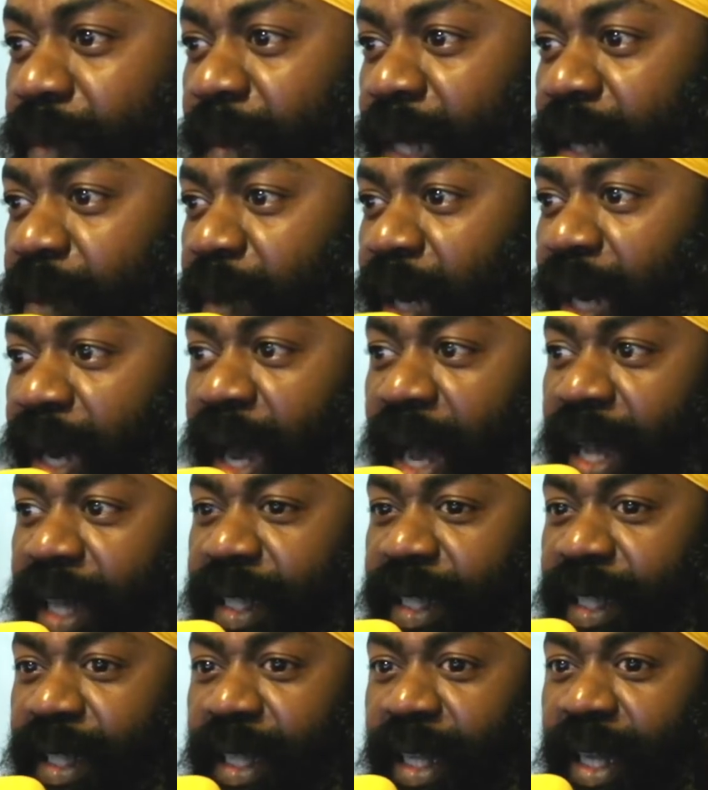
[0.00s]

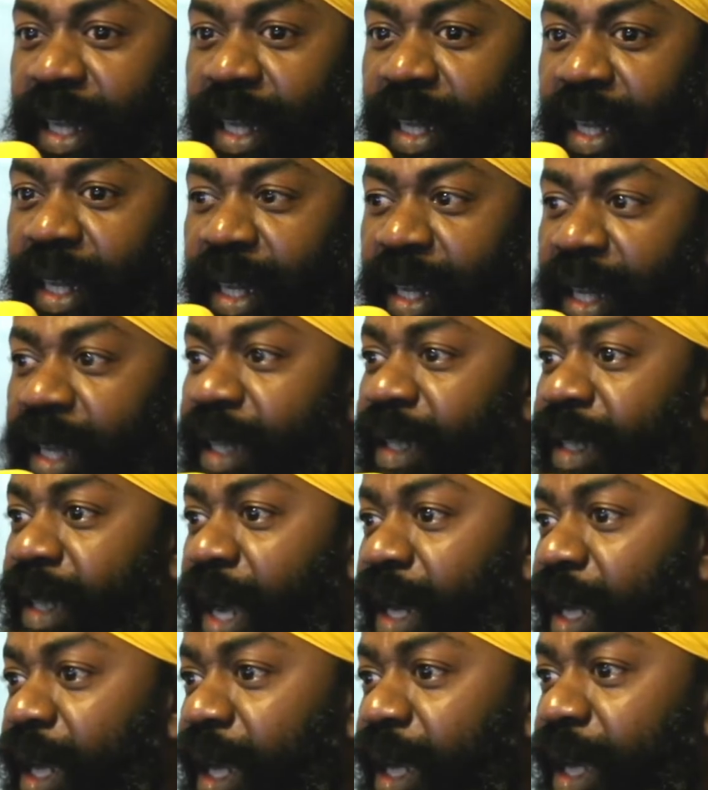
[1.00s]
Because
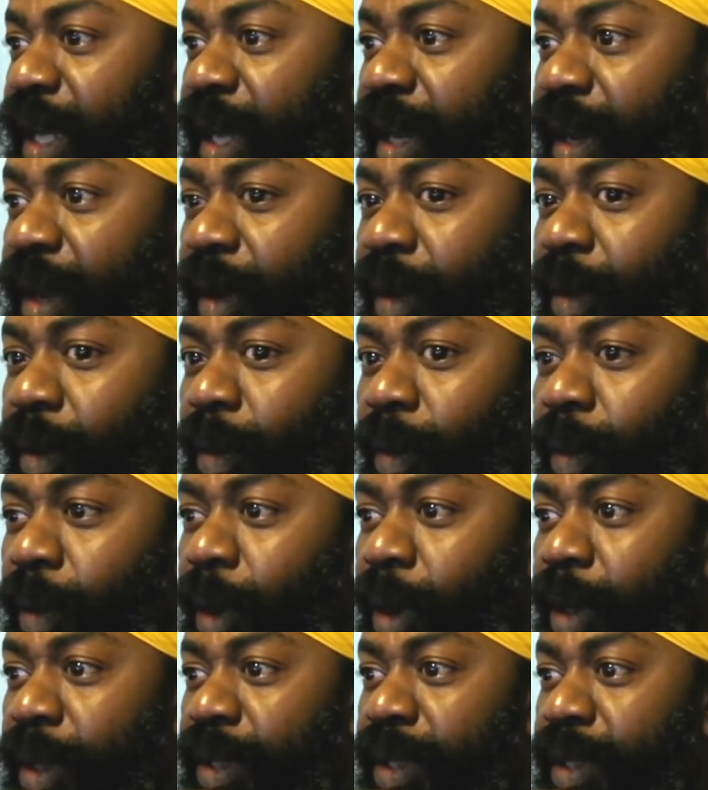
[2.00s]
Italy
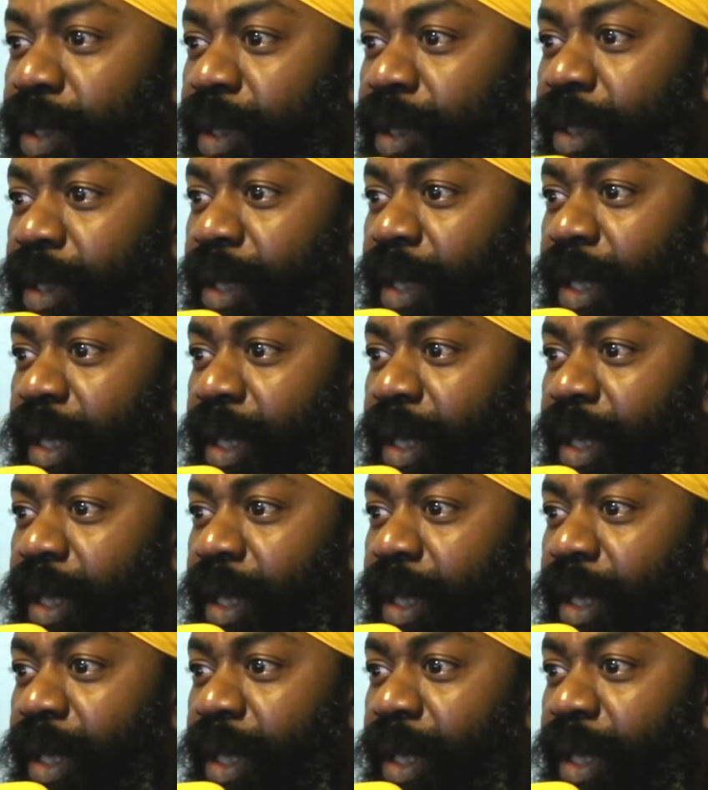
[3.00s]
was